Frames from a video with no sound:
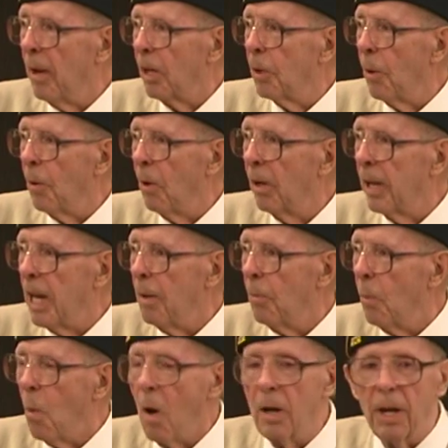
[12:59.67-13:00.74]
The colonel
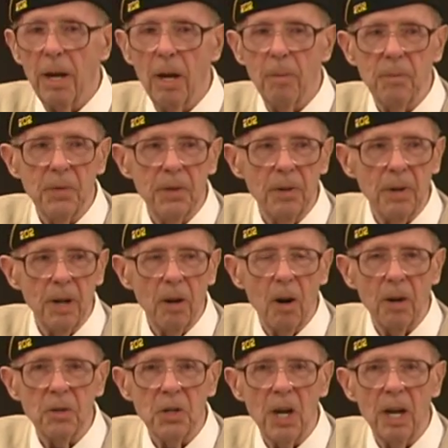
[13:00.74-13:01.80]
came walking up to the,
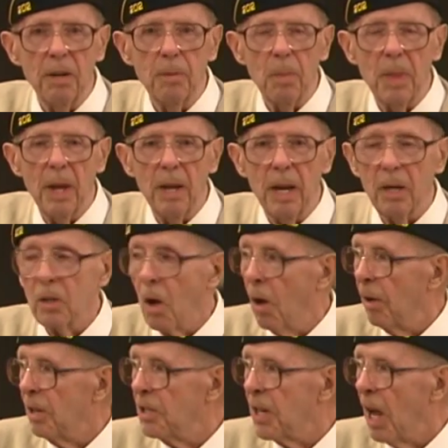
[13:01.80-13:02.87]
our tent and
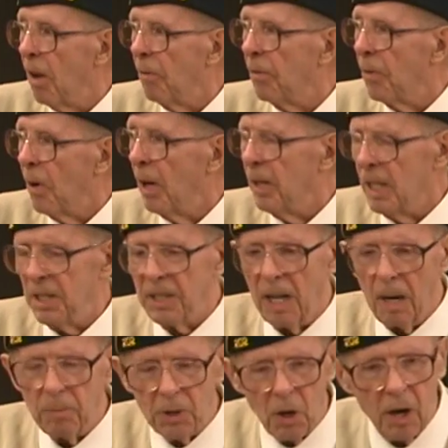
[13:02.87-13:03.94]
called us out in front. He said,
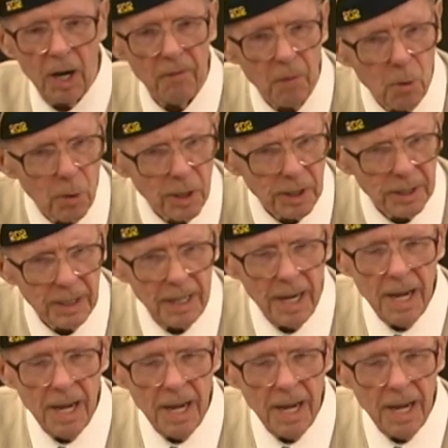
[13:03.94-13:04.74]
I'm sorry, boys.